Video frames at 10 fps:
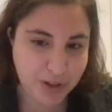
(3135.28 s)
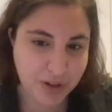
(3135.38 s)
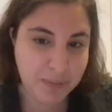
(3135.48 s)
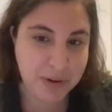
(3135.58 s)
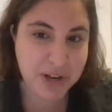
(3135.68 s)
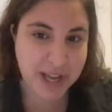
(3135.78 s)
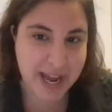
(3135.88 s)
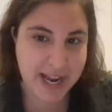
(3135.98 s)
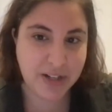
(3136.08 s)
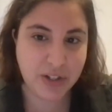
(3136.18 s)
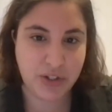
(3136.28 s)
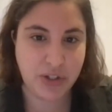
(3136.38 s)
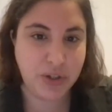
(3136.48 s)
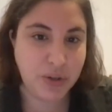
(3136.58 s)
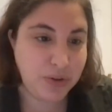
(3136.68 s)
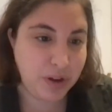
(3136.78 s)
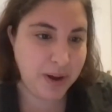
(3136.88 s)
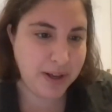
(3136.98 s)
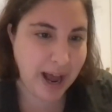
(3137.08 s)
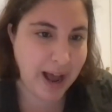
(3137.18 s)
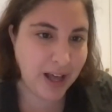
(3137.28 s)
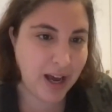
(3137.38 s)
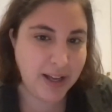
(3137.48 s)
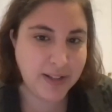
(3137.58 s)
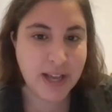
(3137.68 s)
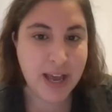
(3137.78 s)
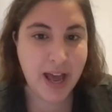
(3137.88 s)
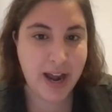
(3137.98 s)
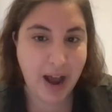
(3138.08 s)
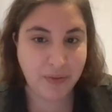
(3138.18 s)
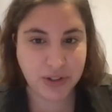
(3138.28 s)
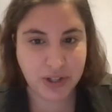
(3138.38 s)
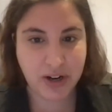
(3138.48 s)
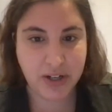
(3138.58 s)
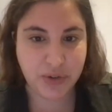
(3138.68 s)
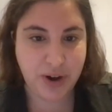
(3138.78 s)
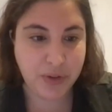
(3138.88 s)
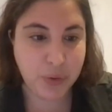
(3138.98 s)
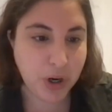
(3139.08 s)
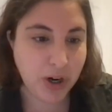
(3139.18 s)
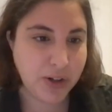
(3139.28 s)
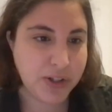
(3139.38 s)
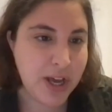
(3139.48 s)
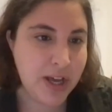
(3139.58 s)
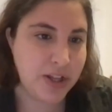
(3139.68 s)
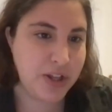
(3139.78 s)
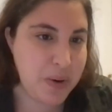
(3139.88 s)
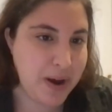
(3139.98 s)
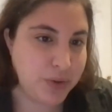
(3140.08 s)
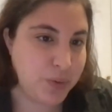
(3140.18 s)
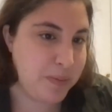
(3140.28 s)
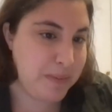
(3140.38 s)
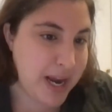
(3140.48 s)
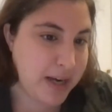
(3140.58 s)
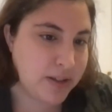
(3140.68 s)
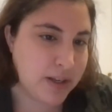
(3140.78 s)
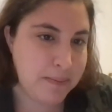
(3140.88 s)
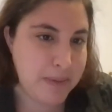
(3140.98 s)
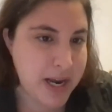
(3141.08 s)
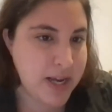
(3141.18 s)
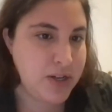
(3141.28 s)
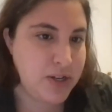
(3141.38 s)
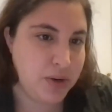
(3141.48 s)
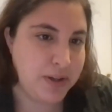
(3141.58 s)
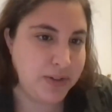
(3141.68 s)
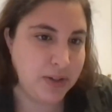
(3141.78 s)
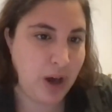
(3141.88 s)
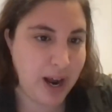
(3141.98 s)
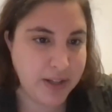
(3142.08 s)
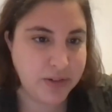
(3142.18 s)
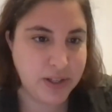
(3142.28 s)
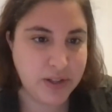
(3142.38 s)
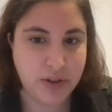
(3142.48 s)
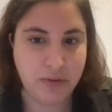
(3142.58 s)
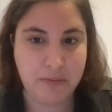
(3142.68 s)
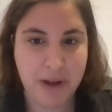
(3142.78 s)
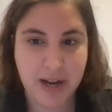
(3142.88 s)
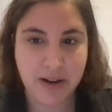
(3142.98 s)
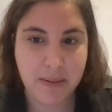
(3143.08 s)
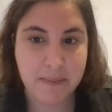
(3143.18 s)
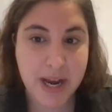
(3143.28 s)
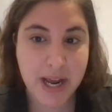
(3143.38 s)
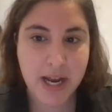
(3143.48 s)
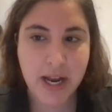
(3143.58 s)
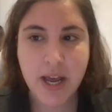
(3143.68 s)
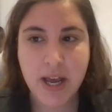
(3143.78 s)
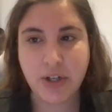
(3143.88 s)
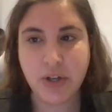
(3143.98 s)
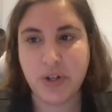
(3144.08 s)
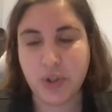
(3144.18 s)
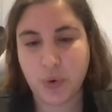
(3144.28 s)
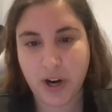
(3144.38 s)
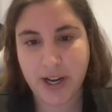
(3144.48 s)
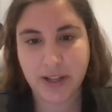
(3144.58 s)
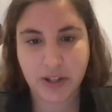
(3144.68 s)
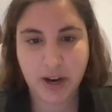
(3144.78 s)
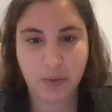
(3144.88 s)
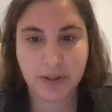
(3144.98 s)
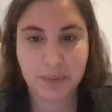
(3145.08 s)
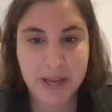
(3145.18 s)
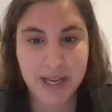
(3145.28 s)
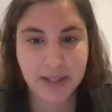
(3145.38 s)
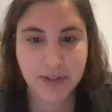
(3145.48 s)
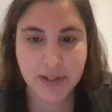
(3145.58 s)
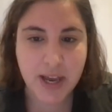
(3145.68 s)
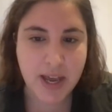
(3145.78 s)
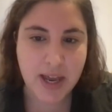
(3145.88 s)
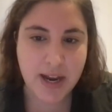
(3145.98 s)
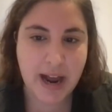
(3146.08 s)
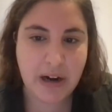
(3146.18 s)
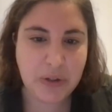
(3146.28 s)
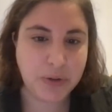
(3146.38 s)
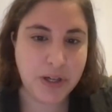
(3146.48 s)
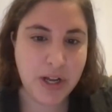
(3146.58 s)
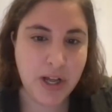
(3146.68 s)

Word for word: communicate to US allies and adversaries around the world that the US remained committed to its alliances and remained committed to ensuring that there was peace. Now,